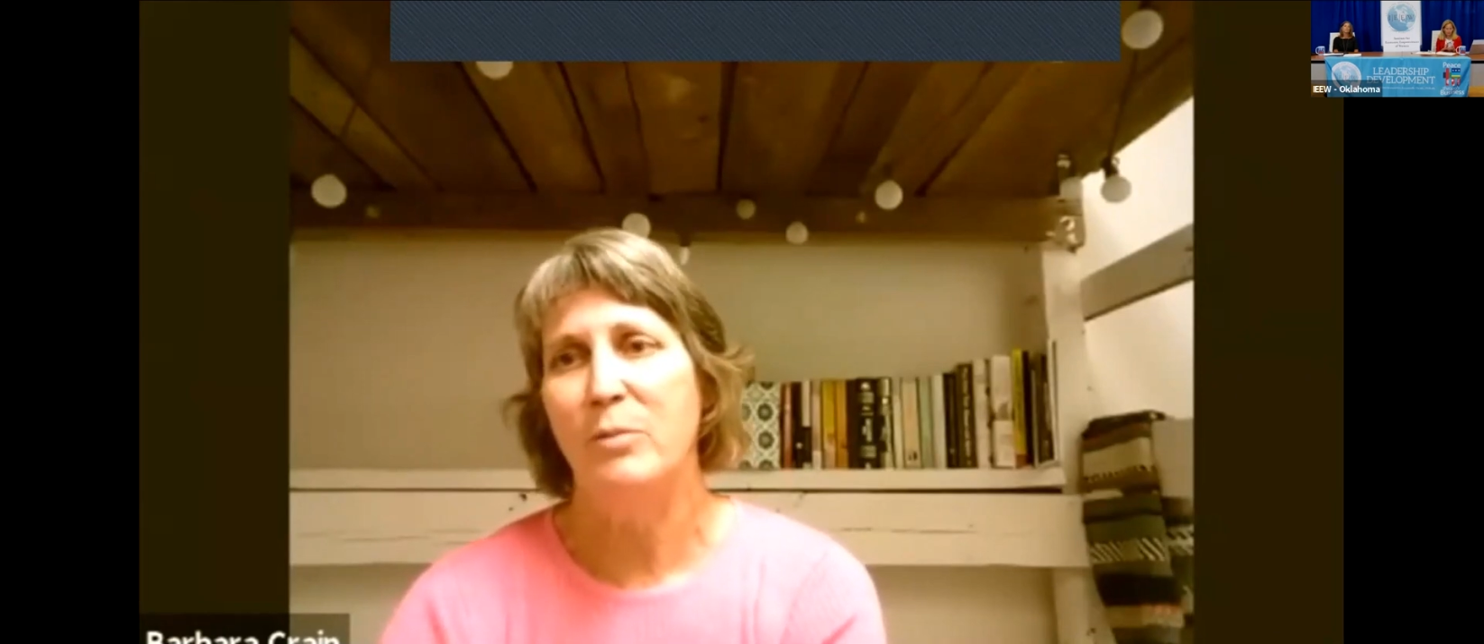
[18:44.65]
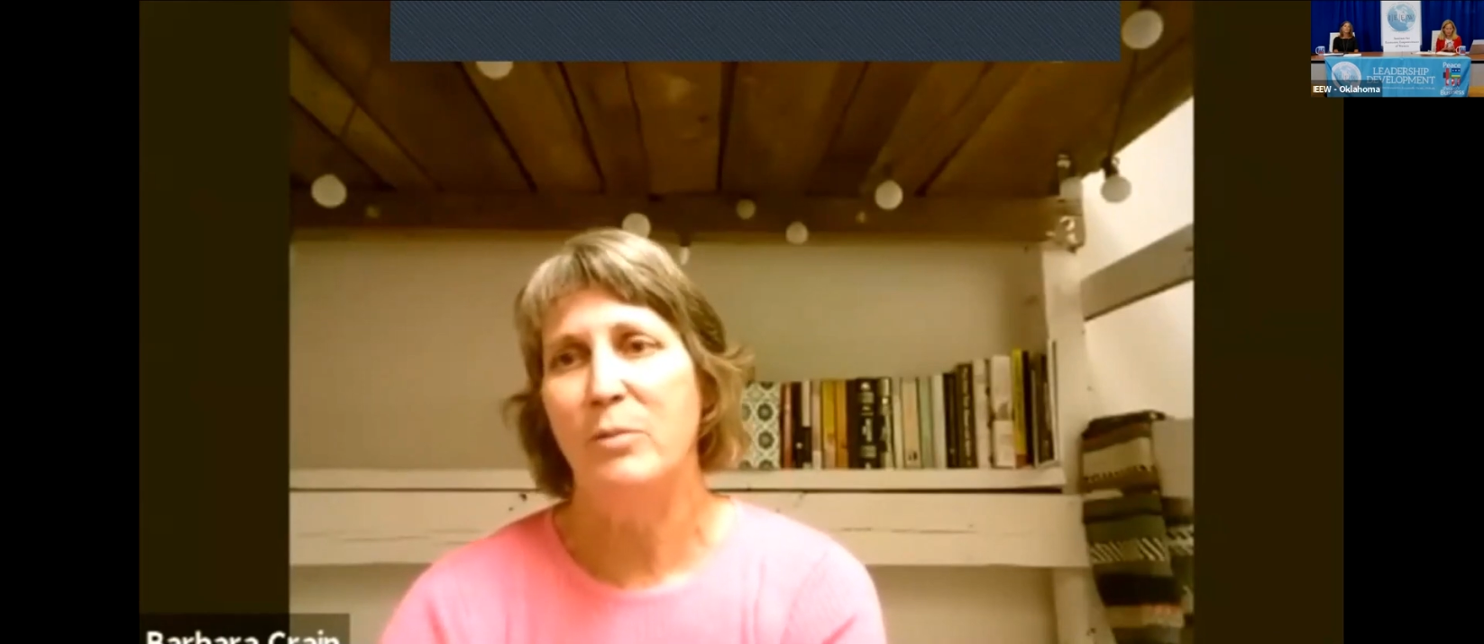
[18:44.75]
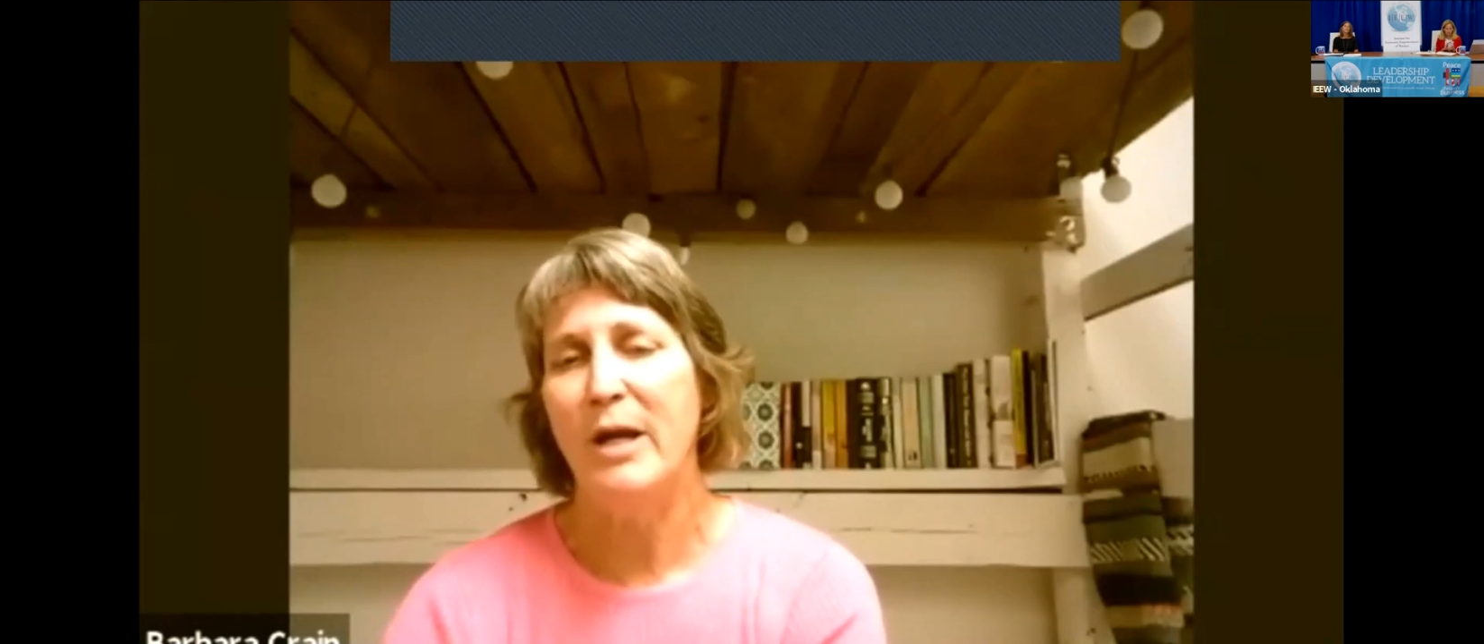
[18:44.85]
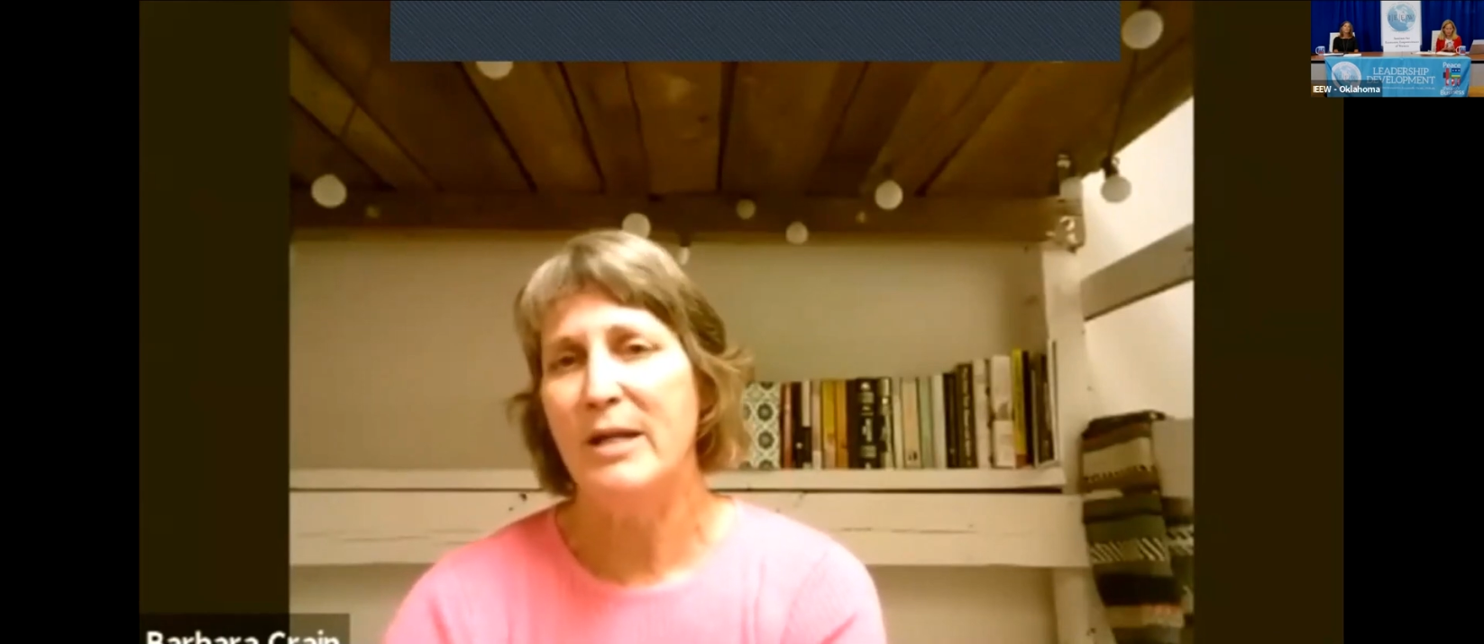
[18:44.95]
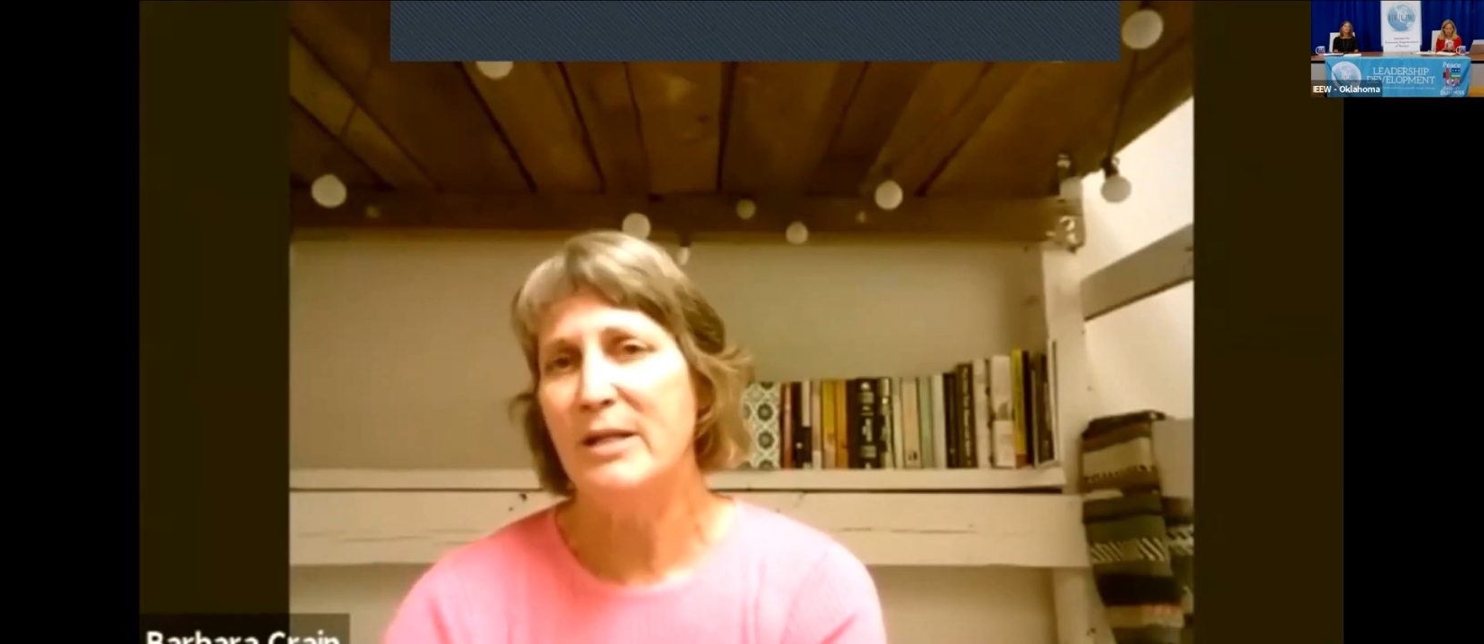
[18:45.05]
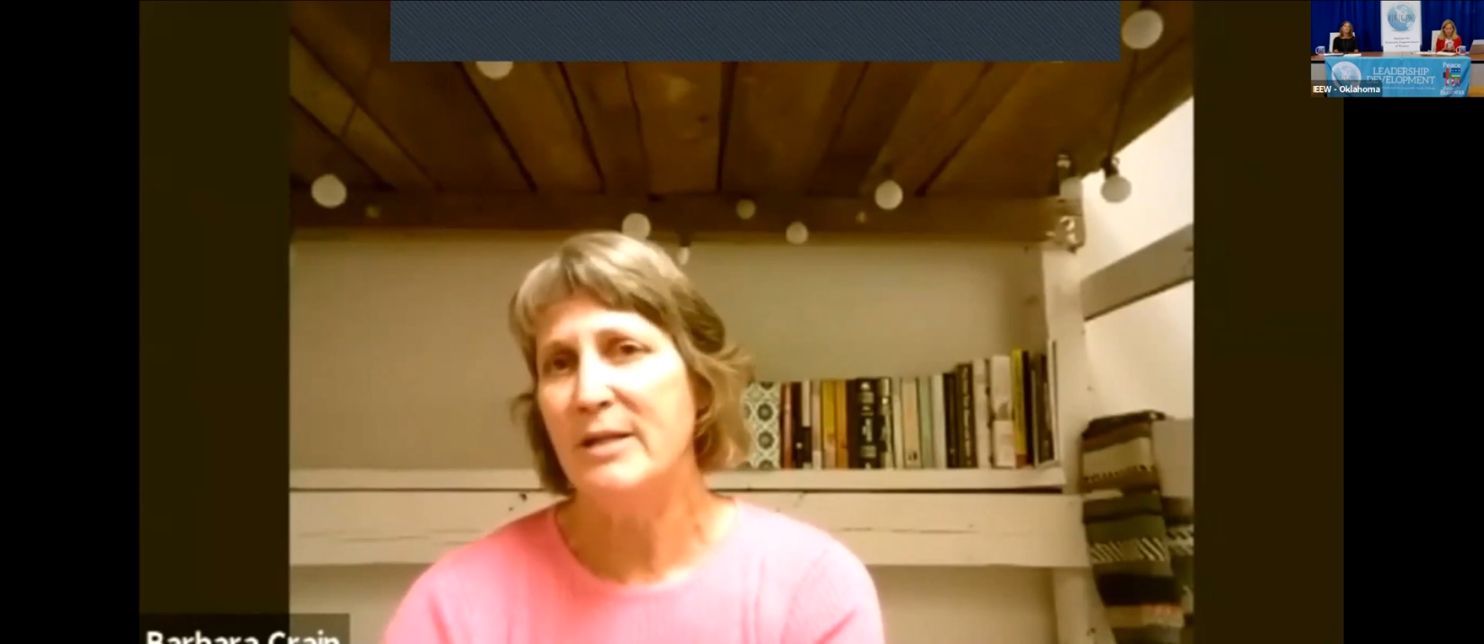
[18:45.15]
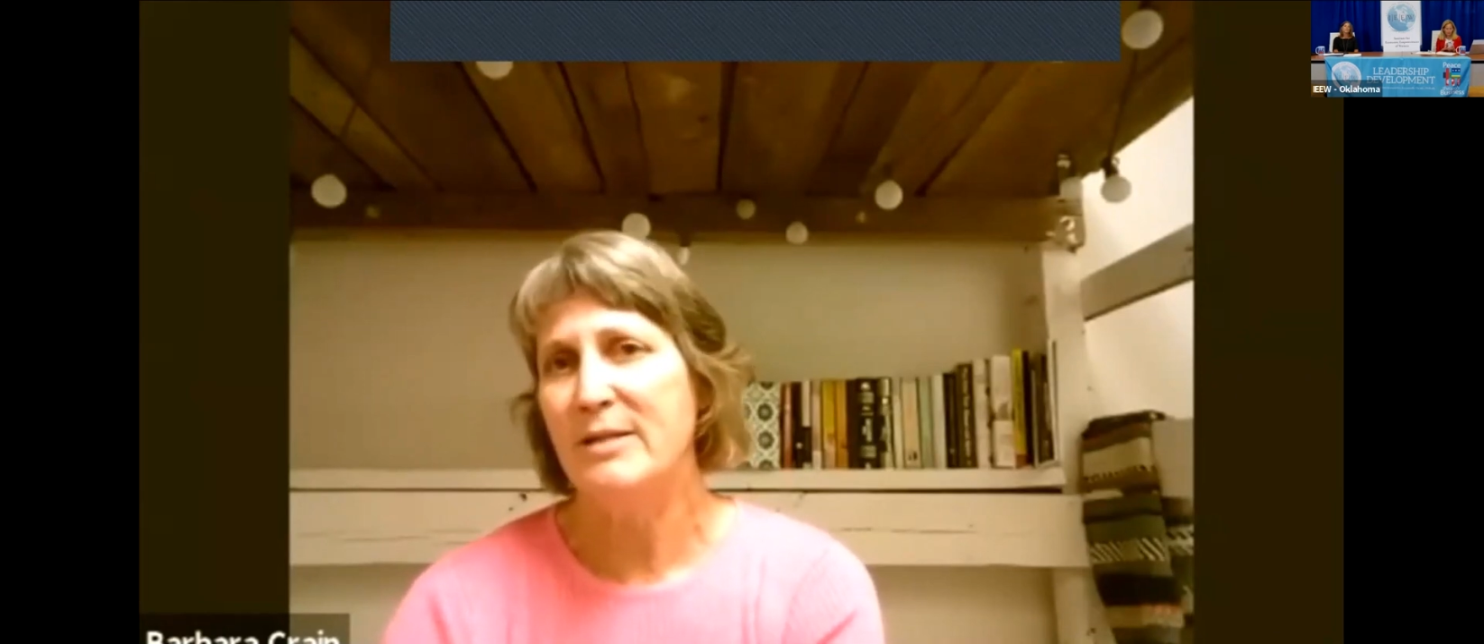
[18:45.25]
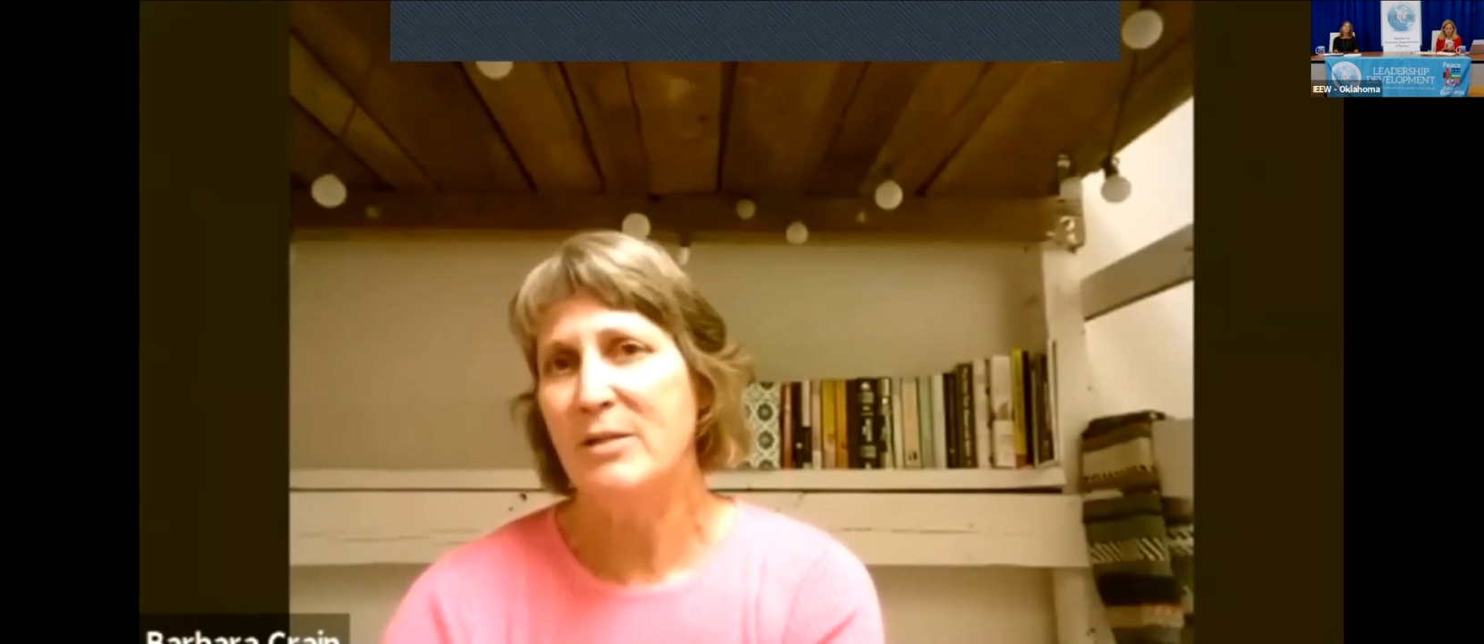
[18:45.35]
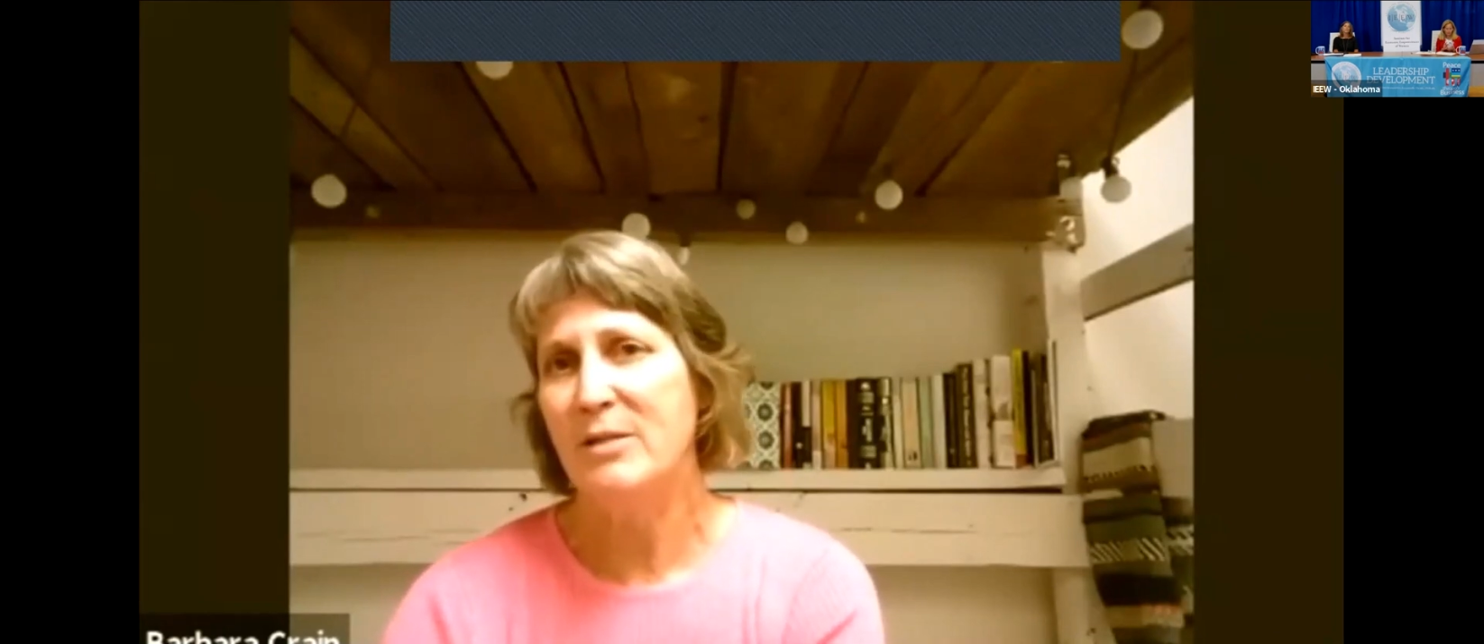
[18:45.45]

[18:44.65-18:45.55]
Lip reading: the breakdowns